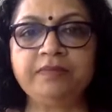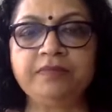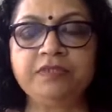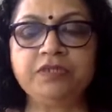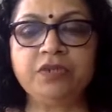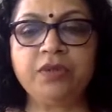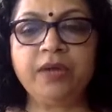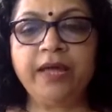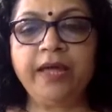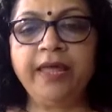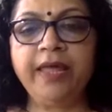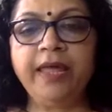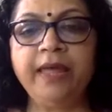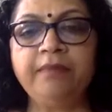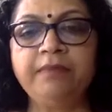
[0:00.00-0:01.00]
So
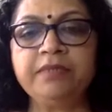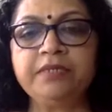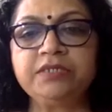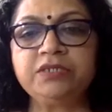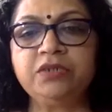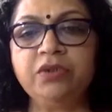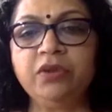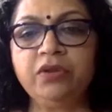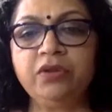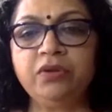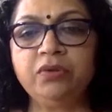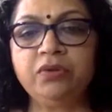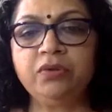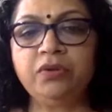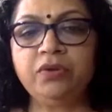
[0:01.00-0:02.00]
I am just going
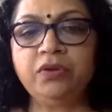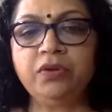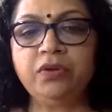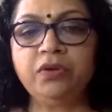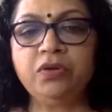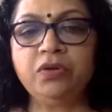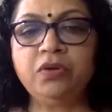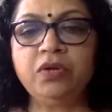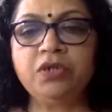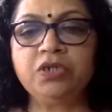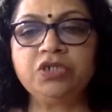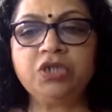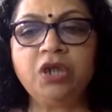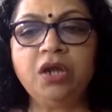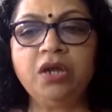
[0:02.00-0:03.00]
to do a
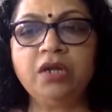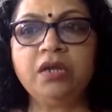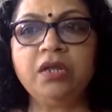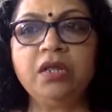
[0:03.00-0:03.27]
short